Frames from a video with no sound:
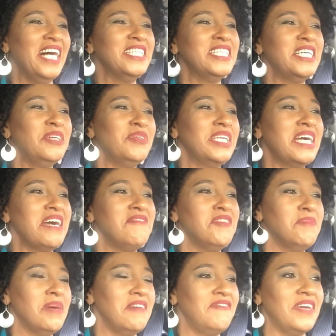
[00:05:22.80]
I'll tell you what I have
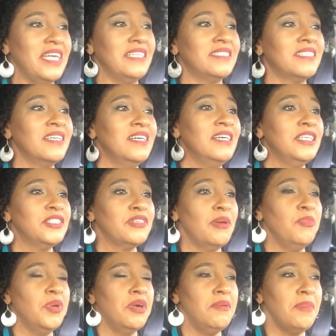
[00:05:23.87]
on my face. So
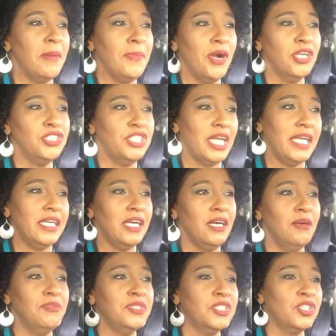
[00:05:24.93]
I'm wearing my Marc
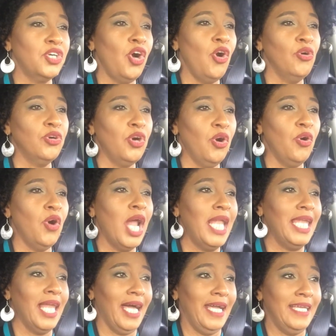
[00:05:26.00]
Jacobs Cocoa
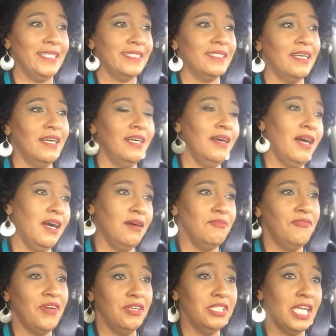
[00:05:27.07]
Light um,
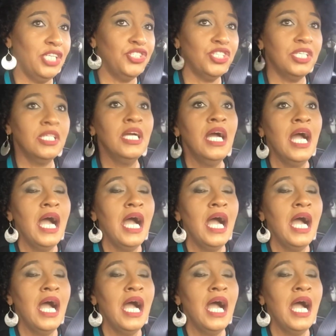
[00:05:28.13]
foundation.